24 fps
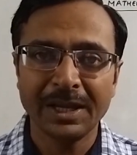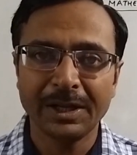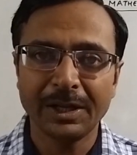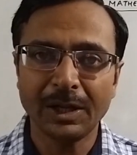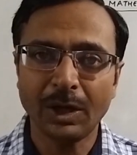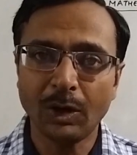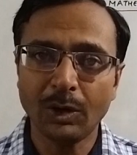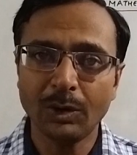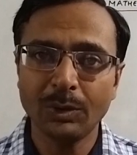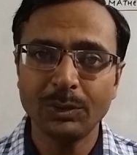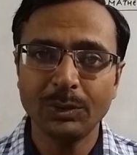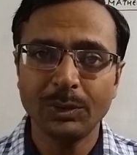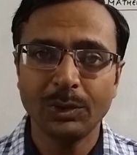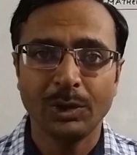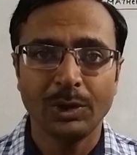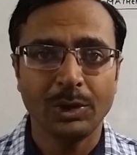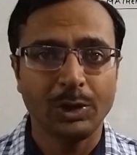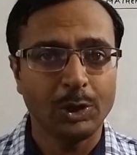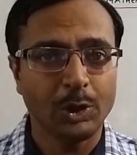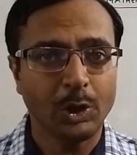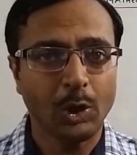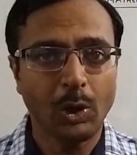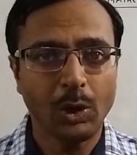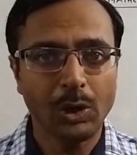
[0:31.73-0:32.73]
Now
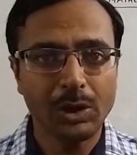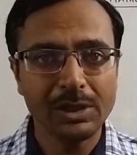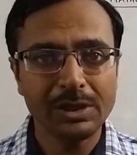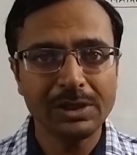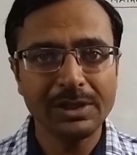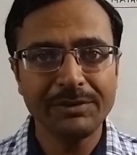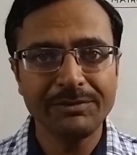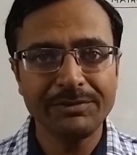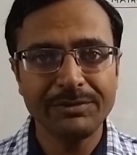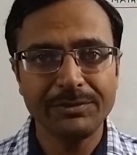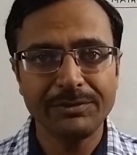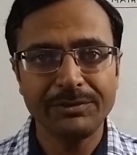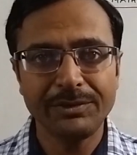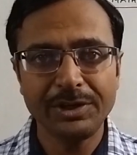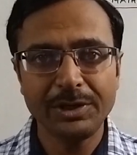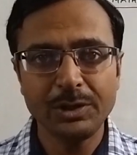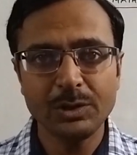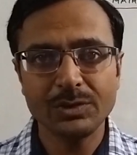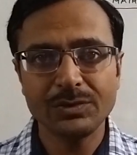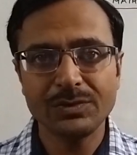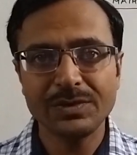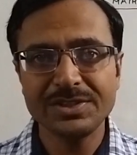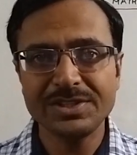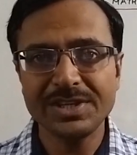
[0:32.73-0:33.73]
all the
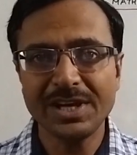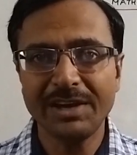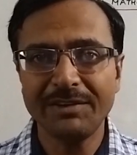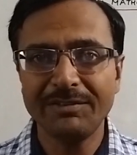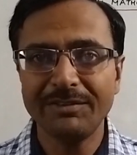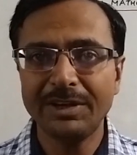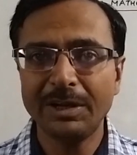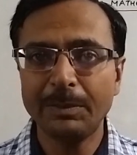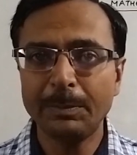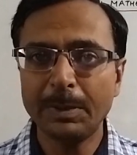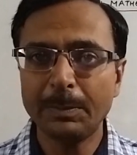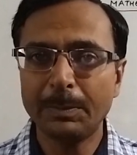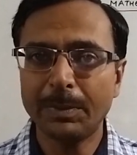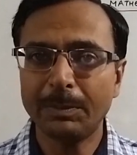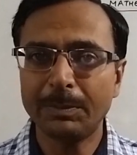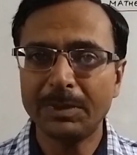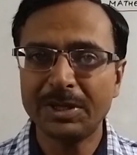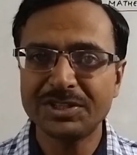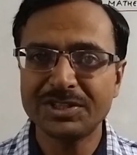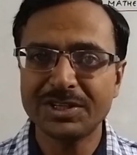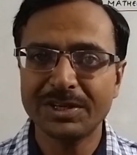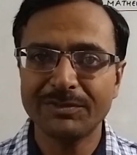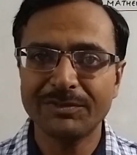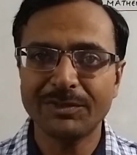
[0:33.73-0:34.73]
videos which I will be
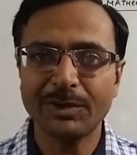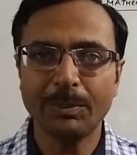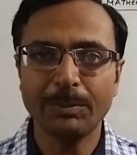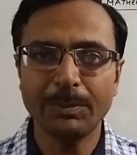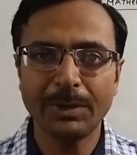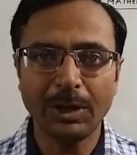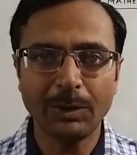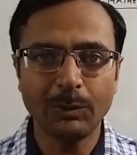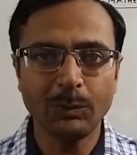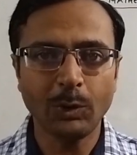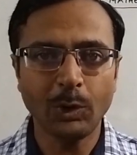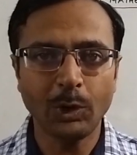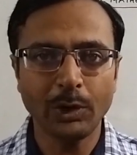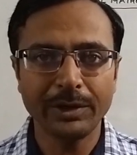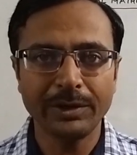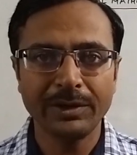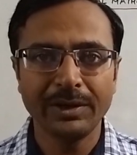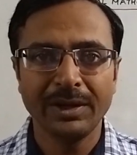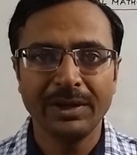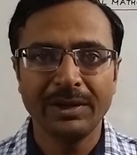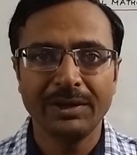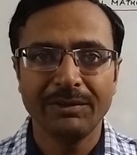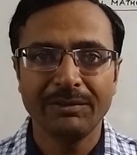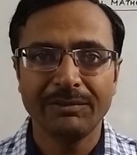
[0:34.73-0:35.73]
publishing from now
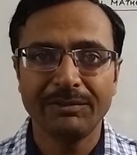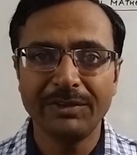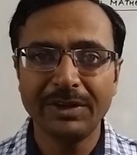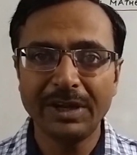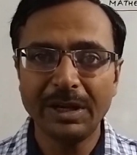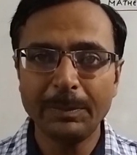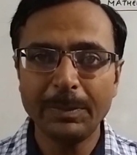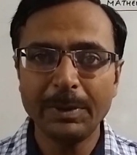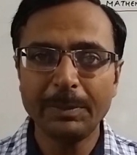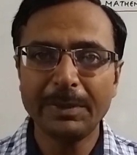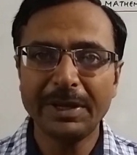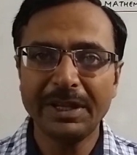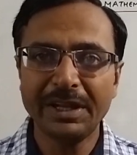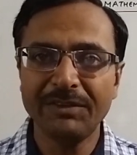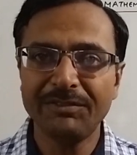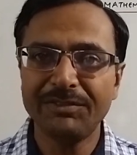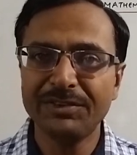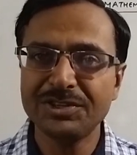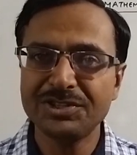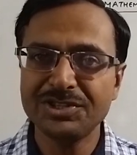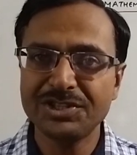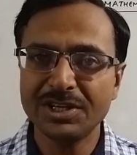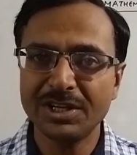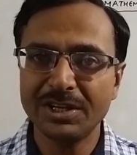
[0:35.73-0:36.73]
on will be
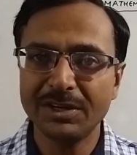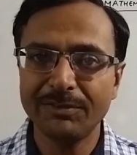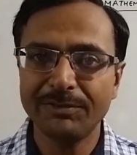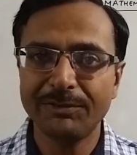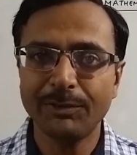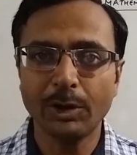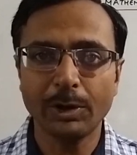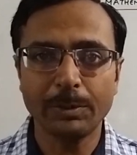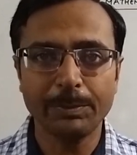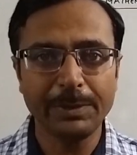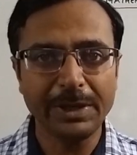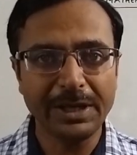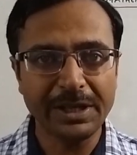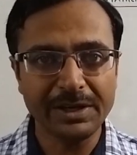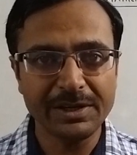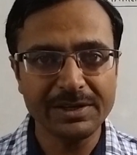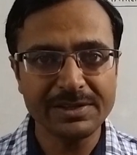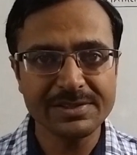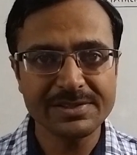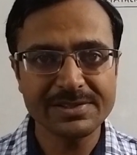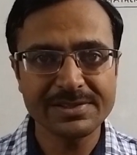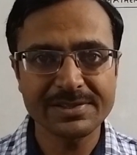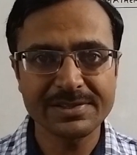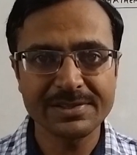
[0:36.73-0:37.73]
beneficial for
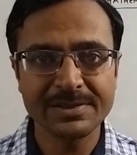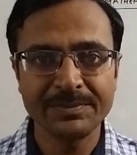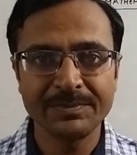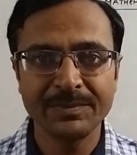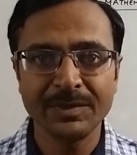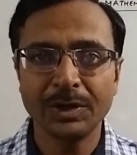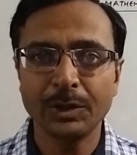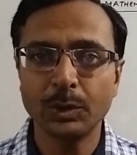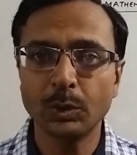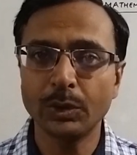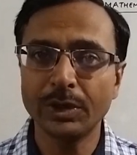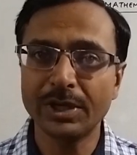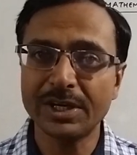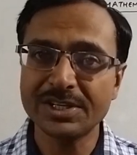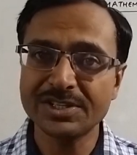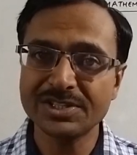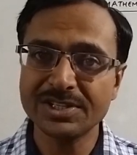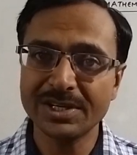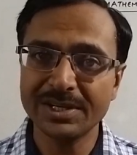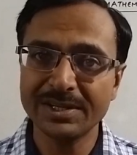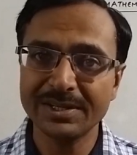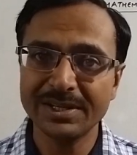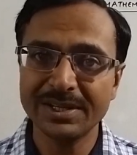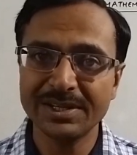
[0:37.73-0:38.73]
parents to
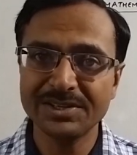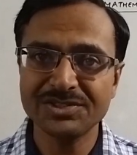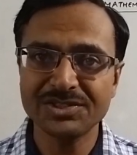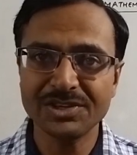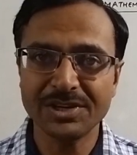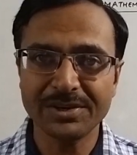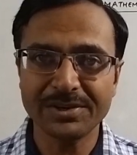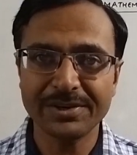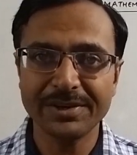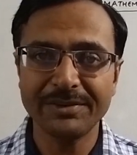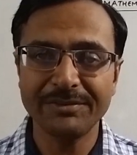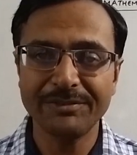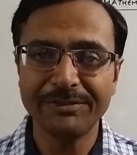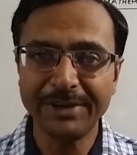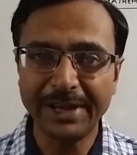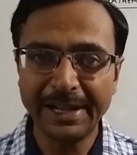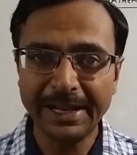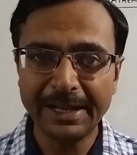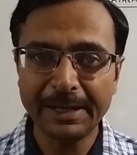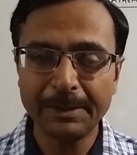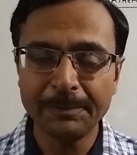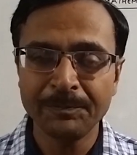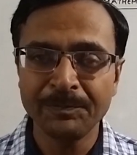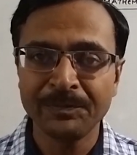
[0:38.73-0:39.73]
nurture their children
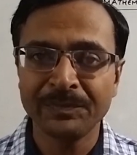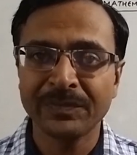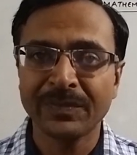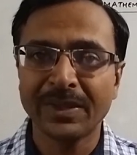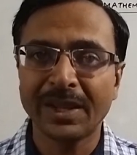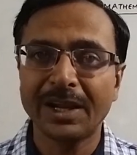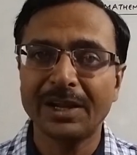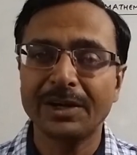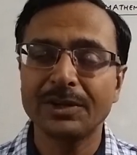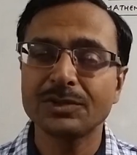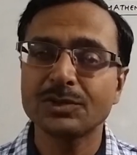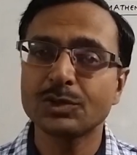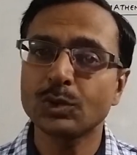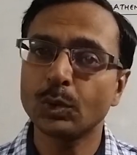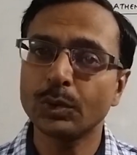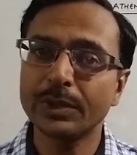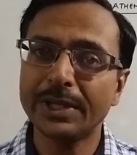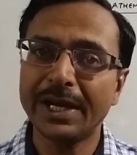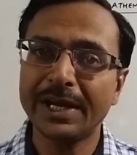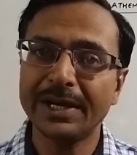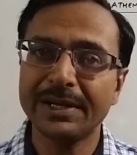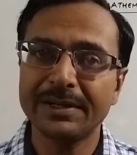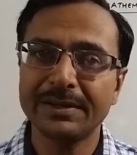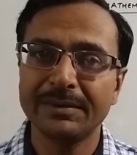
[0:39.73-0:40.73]
well so
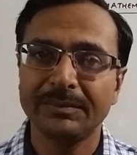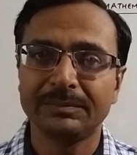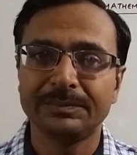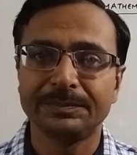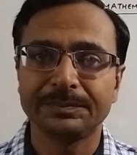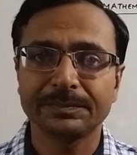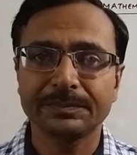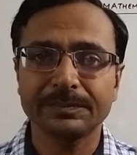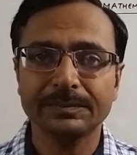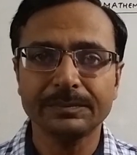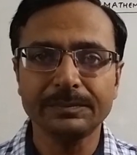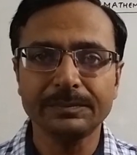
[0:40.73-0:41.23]
that